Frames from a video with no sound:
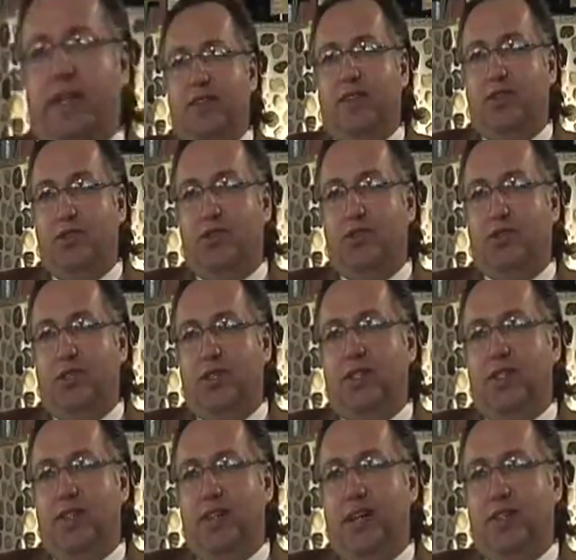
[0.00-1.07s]
get the
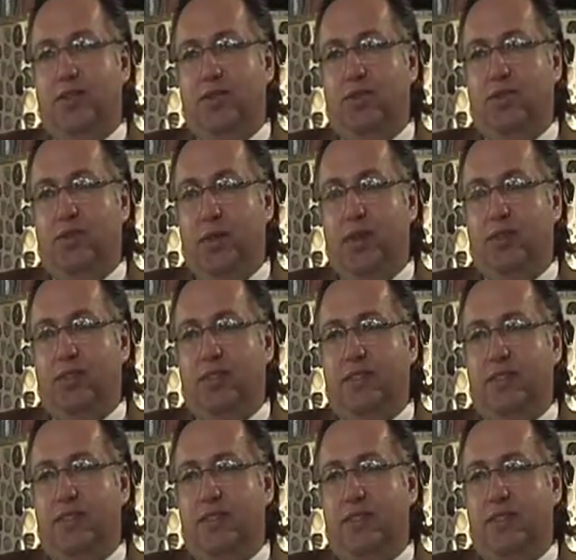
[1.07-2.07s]
opportunity, I like to go out and